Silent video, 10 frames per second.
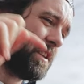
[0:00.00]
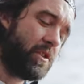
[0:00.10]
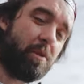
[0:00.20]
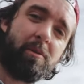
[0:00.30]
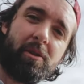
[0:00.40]

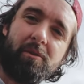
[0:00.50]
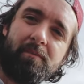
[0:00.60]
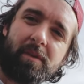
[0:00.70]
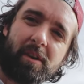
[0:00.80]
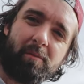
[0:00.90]
down below
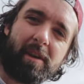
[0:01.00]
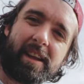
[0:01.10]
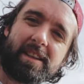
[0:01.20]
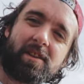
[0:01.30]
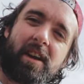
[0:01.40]
on my
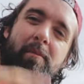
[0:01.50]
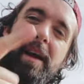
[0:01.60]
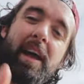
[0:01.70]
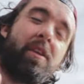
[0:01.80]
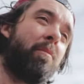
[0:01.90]
Instagram
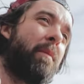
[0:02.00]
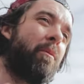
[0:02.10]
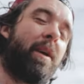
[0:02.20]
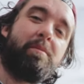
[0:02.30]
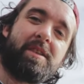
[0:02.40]
and on my
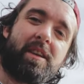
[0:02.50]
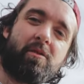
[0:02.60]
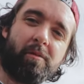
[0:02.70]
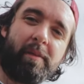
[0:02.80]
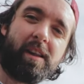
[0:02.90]
website,
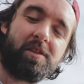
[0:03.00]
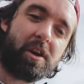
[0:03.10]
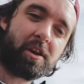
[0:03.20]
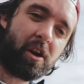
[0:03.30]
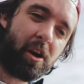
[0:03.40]

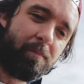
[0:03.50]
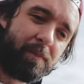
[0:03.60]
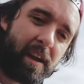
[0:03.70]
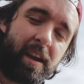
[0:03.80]
owenbell.com.